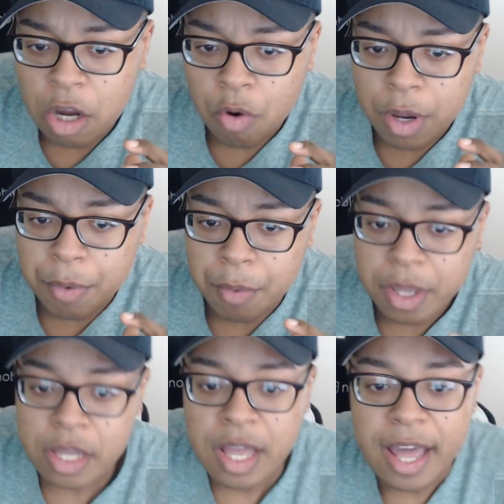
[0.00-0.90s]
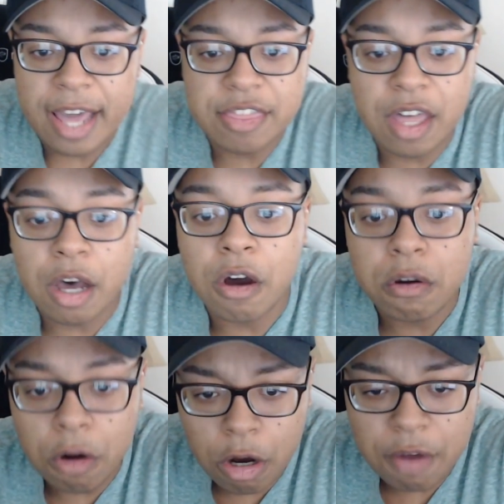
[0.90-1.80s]
and the
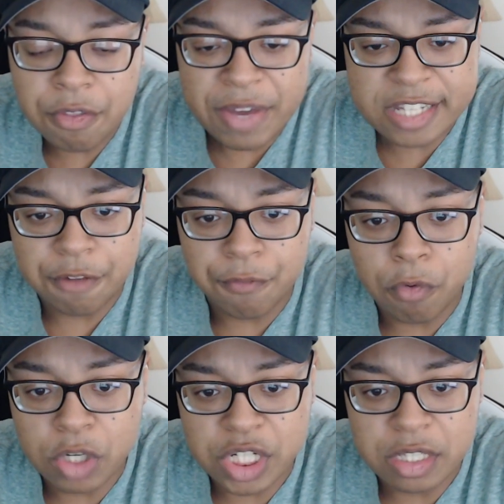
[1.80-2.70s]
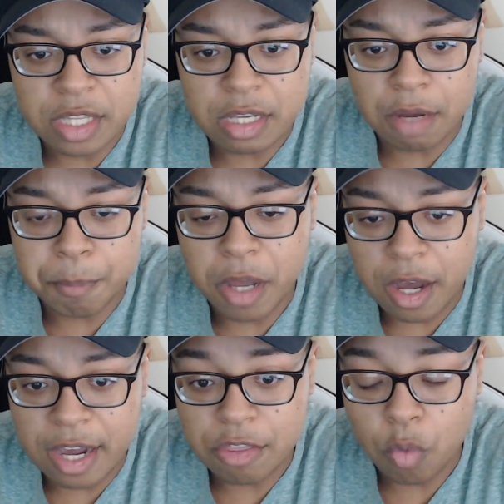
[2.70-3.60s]
allure of the vast fortune he left
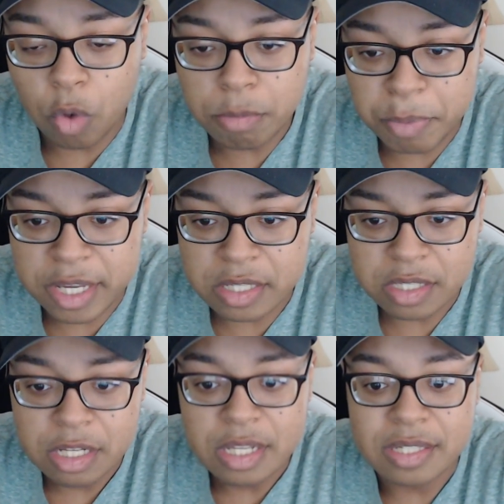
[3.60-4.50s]
behind, the One Piece,